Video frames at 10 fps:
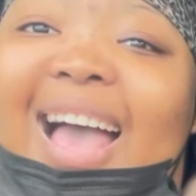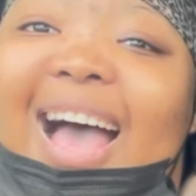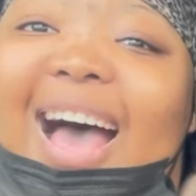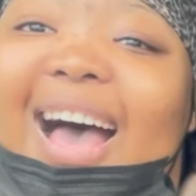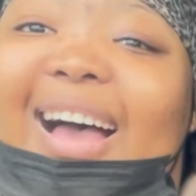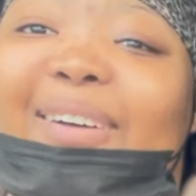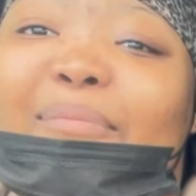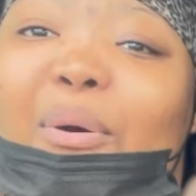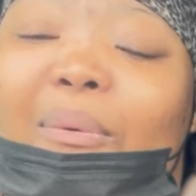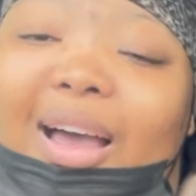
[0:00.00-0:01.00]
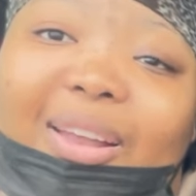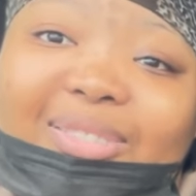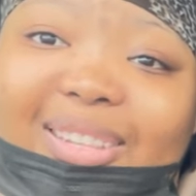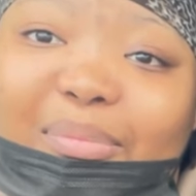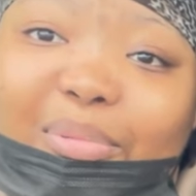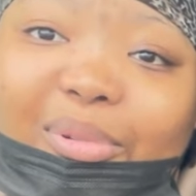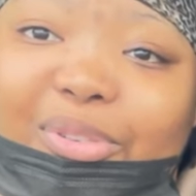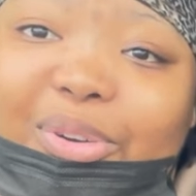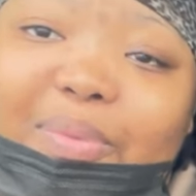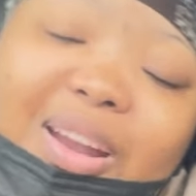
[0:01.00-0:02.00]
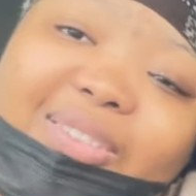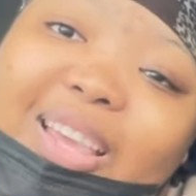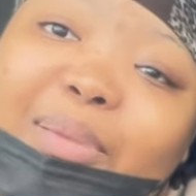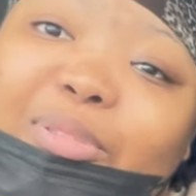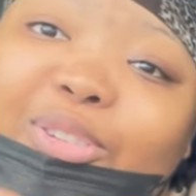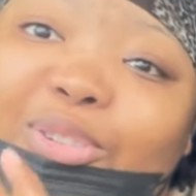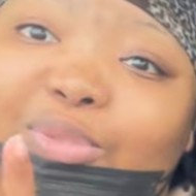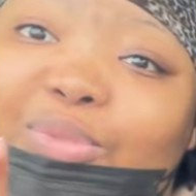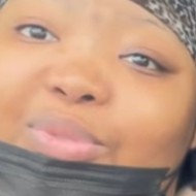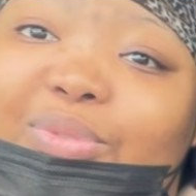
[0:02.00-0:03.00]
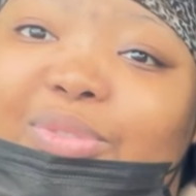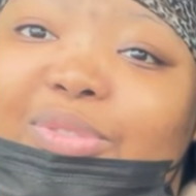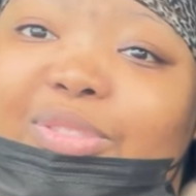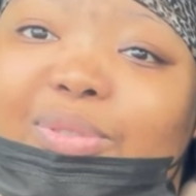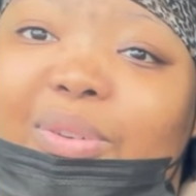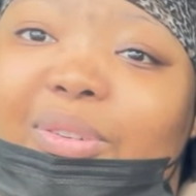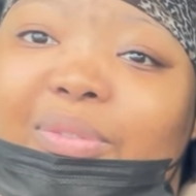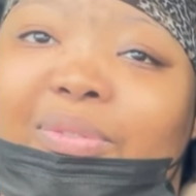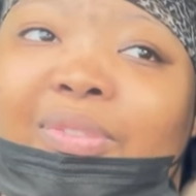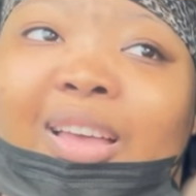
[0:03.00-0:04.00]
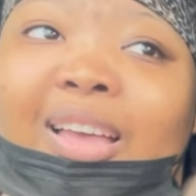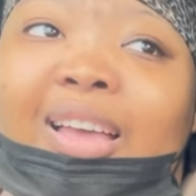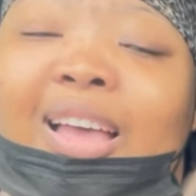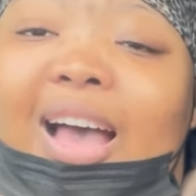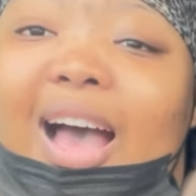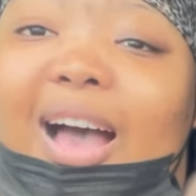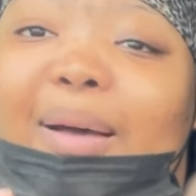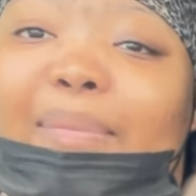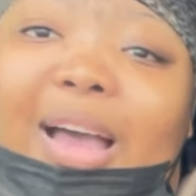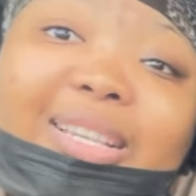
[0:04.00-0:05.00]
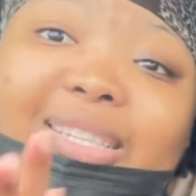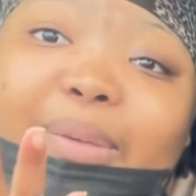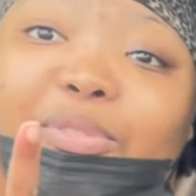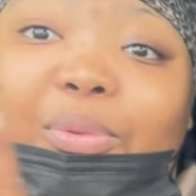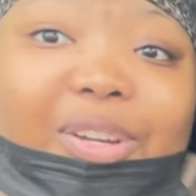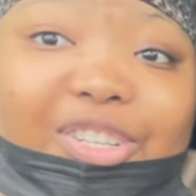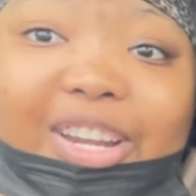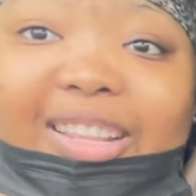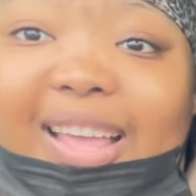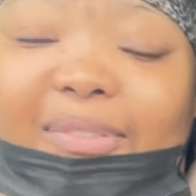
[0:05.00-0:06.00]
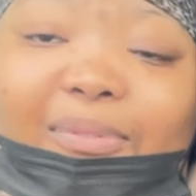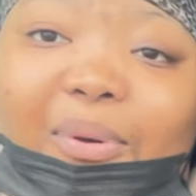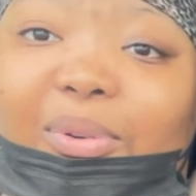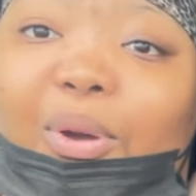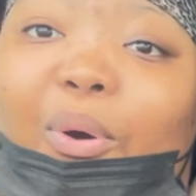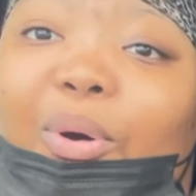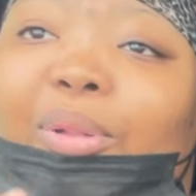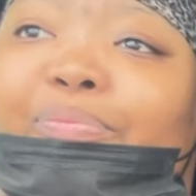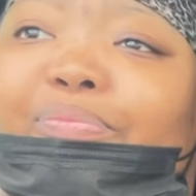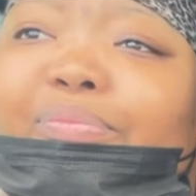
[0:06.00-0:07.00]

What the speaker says: while I was in the boardroom, and I was able to sort of accept or reject that phone call.